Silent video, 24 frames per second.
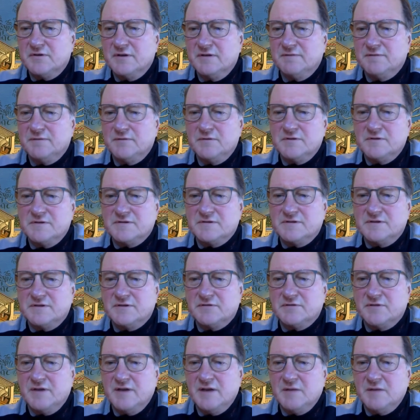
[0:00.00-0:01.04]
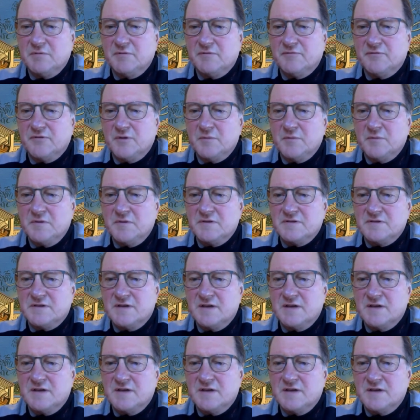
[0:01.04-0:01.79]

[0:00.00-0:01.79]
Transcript: influence the training performance